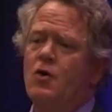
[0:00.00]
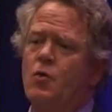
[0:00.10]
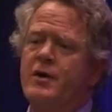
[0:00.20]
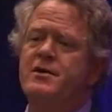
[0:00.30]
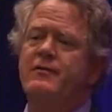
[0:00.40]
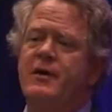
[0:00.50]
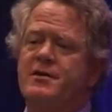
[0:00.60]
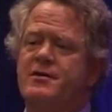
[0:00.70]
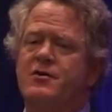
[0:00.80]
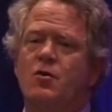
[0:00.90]
which of
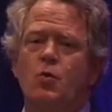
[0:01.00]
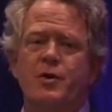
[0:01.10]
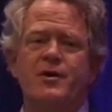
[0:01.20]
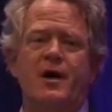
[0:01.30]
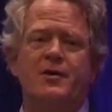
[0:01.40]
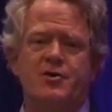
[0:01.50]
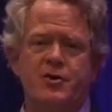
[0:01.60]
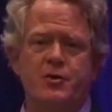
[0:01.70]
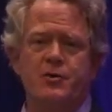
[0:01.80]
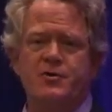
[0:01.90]
us would not
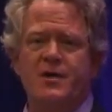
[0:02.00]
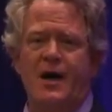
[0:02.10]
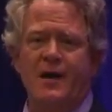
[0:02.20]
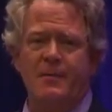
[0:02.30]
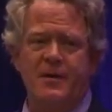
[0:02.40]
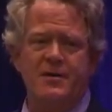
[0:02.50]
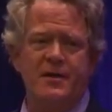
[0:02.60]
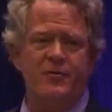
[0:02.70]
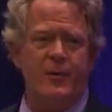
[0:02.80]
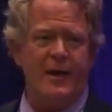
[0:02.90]
choose
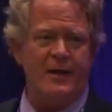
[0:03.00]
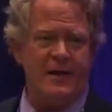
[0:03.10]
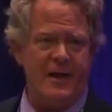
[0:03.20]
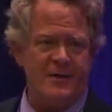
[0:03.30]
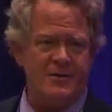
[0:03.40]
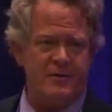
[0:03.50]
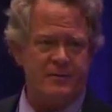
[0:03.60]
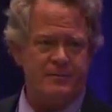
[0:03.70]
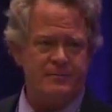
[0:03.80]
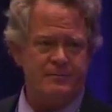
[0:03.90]
IPT if we had cancer?
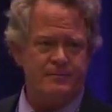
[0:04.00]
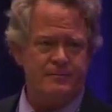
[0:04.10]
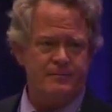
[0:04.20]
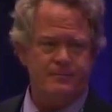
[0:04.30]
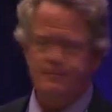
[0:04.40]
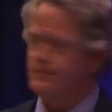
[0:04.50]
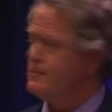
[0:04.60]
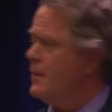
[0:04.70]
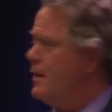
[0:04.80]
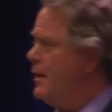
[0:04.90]

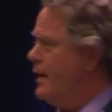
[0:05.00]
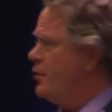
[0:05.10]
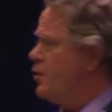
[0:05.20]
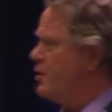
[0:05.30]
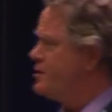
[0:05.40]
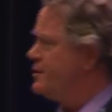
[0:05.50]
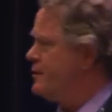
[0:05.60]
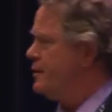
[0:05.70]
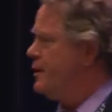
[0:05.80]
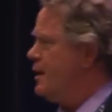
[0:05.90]
And of course,
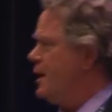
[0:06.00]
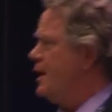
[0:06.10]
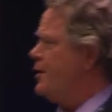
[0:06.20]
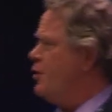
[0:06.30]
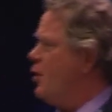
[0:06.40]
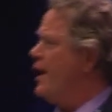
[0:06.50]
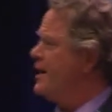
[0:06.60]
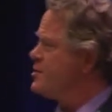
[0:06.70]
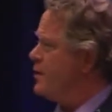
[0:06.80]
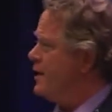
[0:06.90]
no
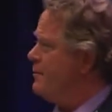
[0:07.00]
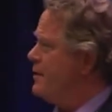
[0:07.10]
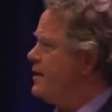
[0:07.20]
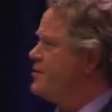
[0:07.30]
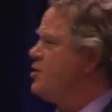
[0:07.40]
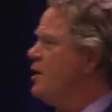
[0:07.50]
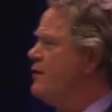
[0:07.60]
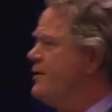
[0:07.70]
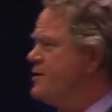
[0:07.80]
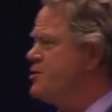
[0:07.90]
hands went up, because all
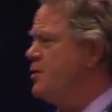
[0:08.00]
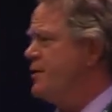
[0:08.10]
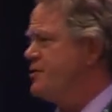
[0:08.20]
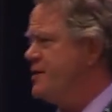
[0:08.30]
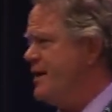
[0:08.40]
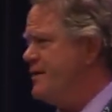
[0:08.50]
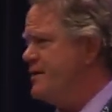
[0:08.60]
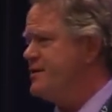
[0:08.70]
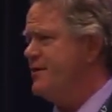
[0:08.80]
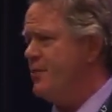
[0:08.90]
of us who understand
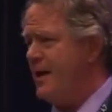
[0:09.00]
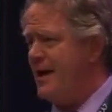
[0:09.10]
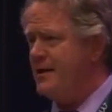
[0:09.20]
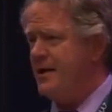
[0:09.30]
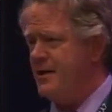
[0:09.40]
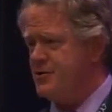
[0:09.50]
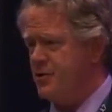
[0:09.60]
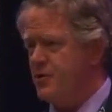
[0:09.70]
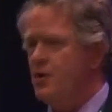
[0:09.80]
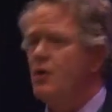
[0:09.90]
this, if we had
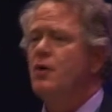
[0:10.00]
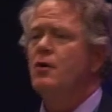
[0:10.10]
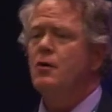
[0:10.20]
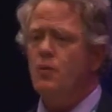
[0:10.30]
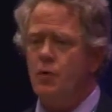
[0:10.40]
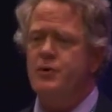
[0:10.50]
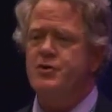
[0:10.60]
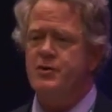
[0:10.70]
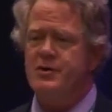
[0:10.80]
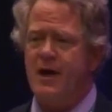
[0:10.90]
cancer, would
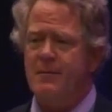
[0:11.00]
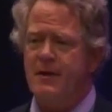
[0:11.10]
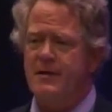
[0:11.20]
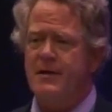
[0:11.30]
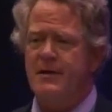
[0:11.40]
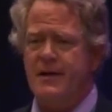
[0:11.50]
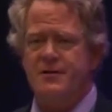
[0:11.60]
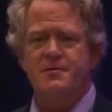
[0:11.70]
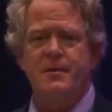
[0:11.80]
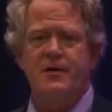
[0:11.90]
choose IPT, and
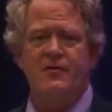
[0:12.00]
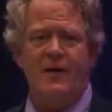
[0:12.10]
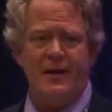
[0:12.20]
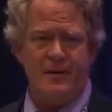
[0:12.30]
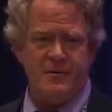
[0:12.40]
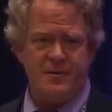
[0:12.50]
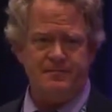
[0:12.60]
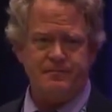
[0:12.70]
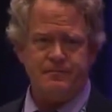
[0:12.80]
that speaks volumes.